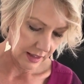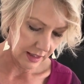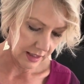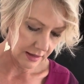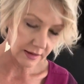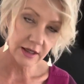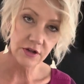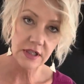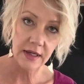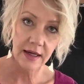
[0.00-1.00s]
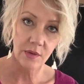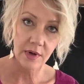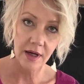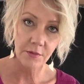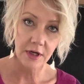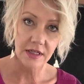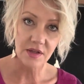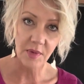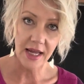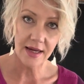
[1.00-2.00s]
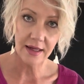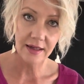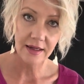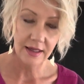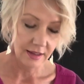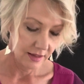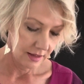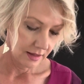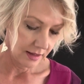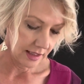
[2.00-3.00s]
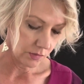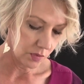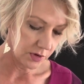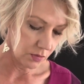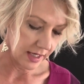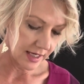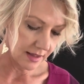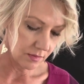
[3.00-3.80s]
And later tonight, when I'm ready to bake, it will be ready.